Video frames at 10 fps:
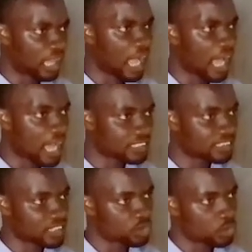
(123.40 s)
lack
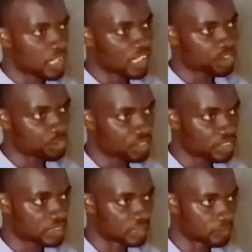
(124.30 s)
access to
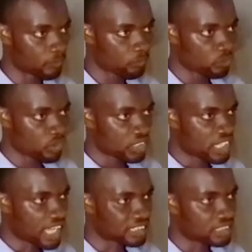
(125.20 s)
electricity.
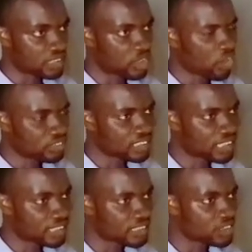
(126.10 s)
Yet, the
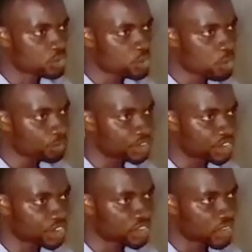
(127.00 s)
continent is so
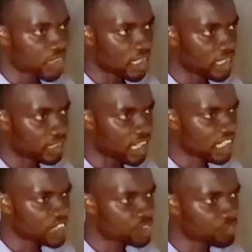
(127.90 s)
rich in
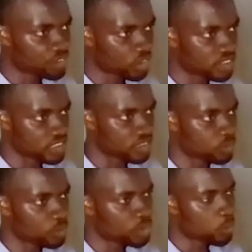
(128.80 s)
energy
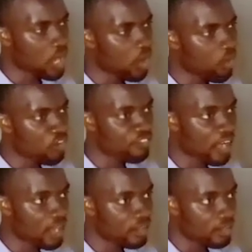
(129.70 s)
resources, with well
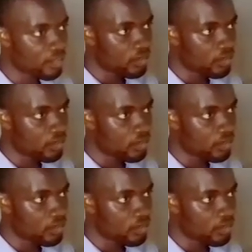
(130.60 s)
over